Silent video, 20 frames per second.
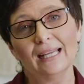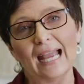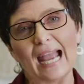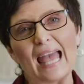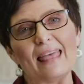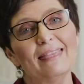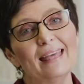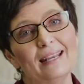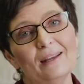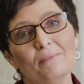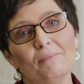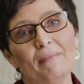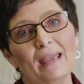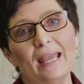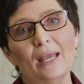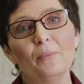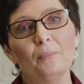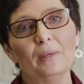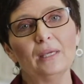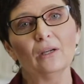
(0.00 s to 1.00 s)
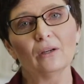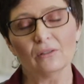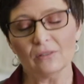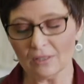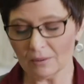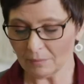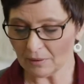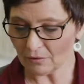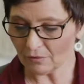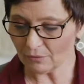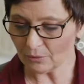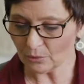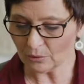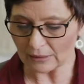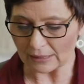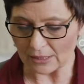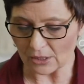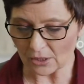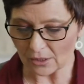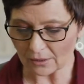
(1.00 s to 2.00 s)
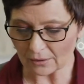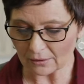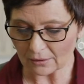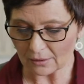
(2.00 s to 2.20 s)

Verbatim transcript: and that it may appear to be foolish.